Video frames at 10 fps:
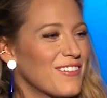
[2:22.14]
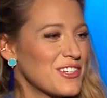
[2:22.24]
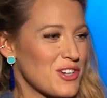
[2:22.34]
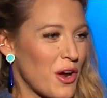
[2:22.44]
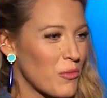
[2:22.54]

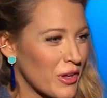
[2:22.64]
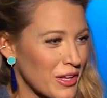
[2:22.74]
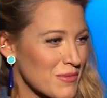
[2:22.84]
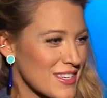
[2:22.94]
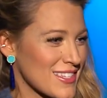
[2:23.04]
When John
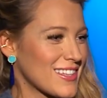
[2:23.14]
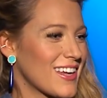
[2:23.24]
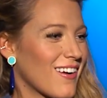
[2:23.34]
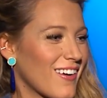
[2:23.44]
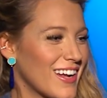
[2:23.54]
Williams isn't
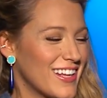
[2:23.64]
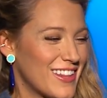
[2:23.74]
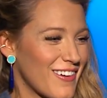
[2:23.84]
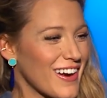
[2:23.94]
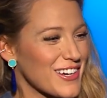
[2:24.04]
there,
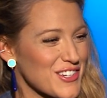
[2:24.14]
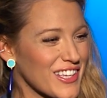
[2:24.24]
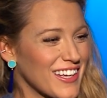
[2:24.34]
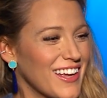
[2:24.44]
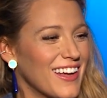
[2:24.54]
they're
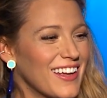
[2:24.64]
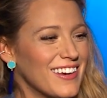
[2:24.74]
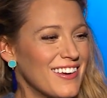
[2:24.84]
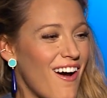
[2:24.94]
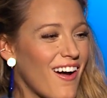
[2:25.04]
actually
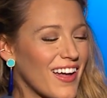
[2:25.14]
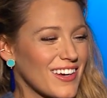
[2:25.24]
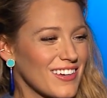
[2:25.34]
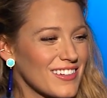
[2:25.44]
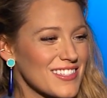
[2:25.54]

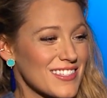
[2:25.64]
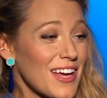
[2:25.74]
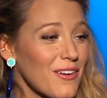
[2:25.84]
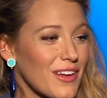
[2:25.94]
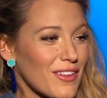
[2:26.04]
not
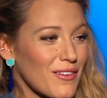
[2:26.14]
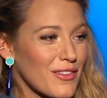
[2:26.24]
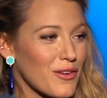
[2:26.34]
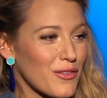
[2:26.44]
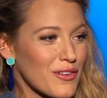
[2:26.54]
scary.
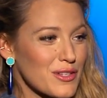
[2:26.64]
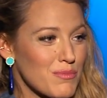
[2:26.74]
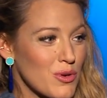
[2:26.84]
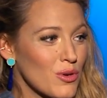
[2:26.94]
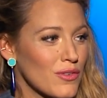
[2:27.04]
They're these
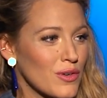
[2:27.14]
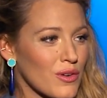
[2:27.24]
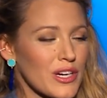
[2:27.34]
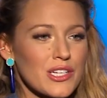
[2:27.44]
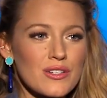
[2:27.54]
beautiful
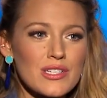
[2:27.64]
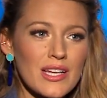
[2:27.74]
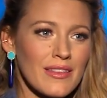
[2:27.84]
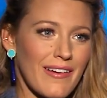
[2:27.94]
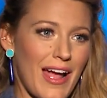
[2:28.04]
creatures
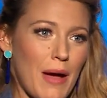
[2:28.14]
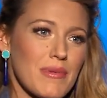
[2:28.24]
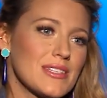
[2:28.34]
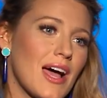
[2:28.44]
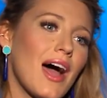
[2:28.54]
in their
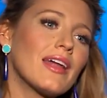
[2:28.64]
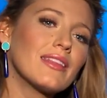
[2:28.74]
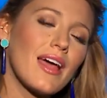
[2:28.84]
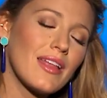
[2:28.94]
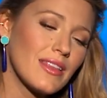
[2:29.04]
habitat,
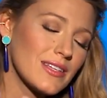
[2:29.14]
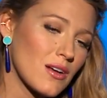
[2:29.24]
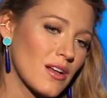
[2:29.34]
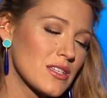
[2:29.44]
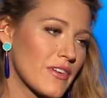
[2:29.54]
and these
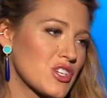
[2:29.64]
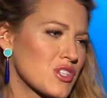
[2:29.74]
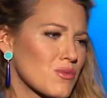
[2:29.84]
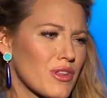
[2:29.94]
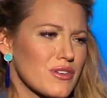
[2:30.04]

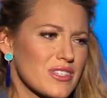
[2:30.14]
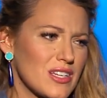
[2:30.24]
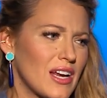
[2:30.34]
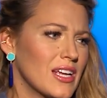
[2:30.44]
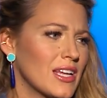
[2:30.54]
conservationists where they're
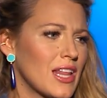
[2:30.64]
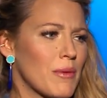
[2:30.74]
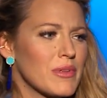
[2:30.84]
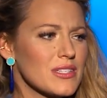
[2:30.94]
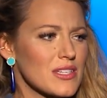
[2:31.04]
studying
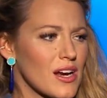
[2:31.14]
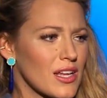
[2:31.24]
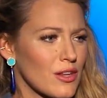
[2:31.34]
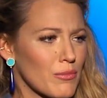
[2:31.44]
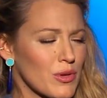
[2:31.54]
them and
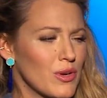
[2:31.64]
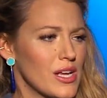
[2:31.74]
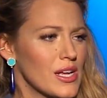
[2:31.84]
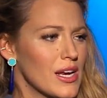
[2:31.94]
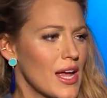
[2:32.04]
studying their
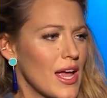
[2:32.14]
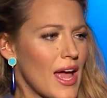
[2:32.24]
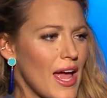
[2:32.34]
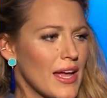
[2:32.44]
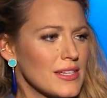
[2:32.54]
beauty,
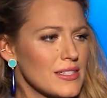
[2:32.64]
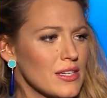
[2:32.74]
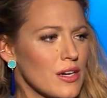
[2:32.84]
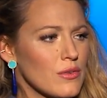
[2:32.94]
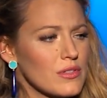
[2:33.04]
and
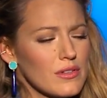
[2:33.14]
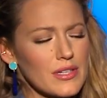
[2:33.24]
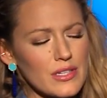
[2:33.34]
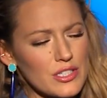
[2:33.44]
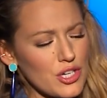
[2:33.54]
you know,
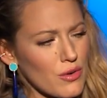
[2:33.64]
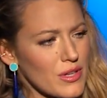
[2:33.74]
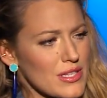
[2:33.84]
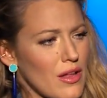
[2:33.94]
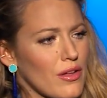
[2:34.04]
they had shared
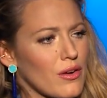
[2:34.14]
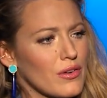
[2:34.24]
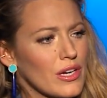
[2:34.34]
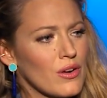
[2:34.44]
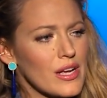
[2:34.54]
with us how
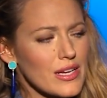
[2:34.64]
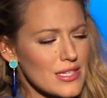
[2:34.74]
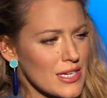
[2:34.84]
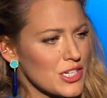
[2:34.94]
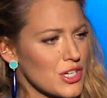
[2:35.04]
they're nearing
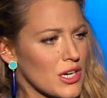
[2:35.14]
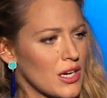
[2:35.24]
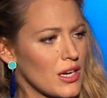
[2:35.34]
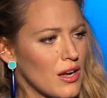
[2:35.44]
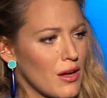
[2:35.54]
extinction
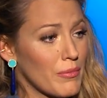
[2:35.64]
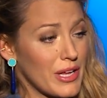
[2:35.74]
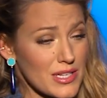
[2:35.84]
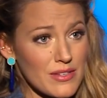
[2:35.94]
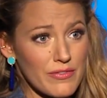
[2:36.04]
and
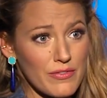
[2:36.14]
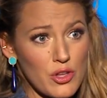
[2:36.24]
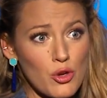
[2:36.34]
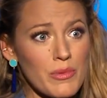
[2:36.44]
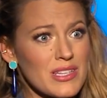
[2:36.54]
because of
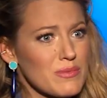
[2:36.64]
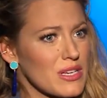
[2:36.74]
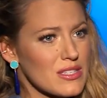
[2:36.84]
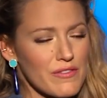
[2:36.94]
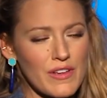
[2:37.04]
humans,
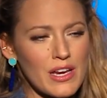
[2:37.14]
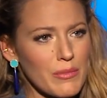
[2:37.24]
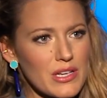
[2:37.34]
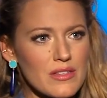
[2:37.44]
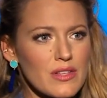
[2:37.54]
because of
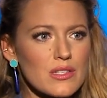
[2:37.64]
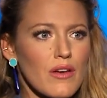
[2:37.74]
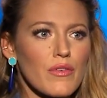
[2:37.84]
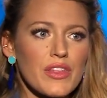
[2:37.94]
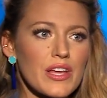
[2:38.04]
finning, because of these
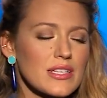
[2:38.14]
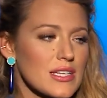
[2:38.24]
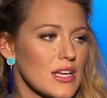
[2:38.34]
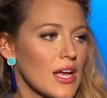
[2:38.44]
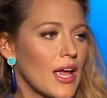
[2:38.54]
awful
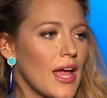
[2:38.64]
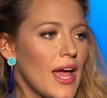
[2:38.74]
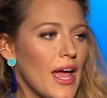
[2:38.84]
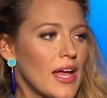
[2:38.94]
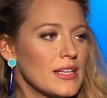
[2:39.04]
things,
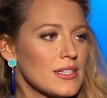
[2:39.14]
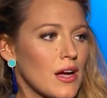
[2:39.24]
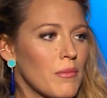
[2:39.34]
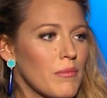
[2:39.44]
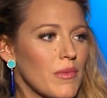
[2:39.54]
and
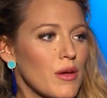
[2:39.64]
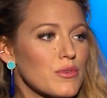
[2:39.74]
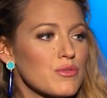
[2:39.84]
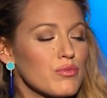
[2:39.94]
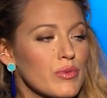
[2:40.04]
it
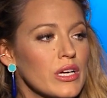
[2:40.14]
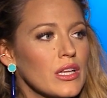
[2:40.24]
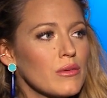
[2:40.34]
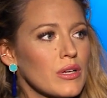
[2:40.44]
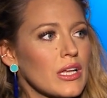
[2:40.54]
was
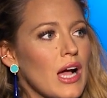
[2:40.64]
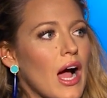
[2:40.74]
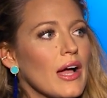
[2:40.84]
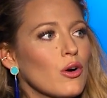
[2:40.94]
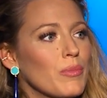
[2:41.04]
really, really
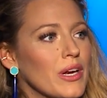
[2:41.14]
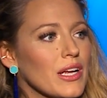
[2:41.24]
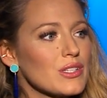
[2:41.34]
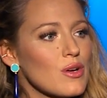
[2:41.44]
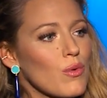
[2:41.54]

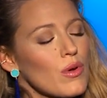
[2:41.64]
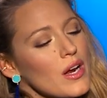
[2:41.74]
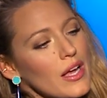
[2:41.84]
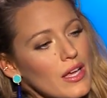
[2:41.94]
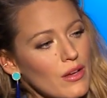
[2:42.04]
eye-opening. So
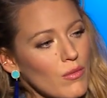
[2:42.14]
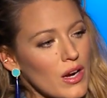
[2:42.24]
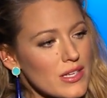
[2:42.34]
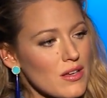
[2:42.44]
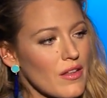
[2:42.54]
when
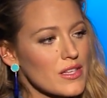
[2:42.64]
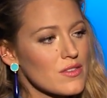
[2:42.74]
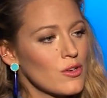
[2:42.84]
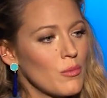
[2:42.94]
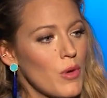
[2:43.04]
I saw
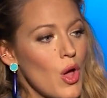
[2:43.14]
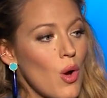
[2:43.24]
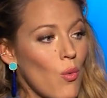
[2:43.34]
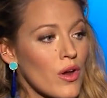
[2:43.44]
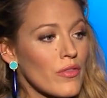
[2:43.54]
this film,
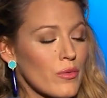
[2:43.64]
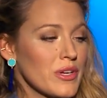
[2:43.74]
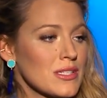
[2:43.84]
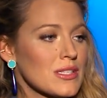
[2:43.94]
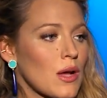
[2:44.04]
one of the
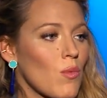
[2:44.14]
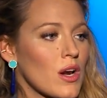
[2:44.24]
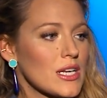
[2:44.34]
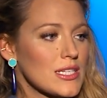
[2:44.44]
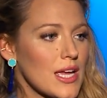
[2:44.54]
reasons I
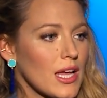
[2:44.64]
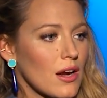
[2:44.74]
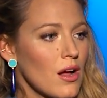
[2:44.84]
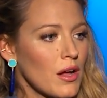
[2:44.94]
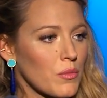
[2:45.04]
wanted to take
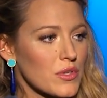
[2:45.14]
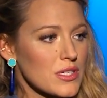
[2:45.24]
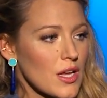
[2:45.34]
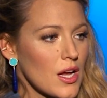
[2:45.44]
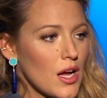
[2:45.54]
it on was